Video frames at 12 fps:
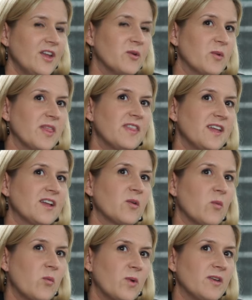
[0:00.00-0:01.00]
You know, one thing
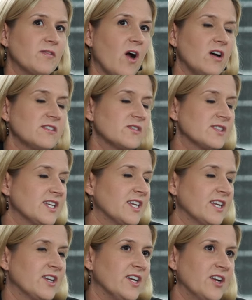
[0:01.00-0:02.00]
we've also seen in,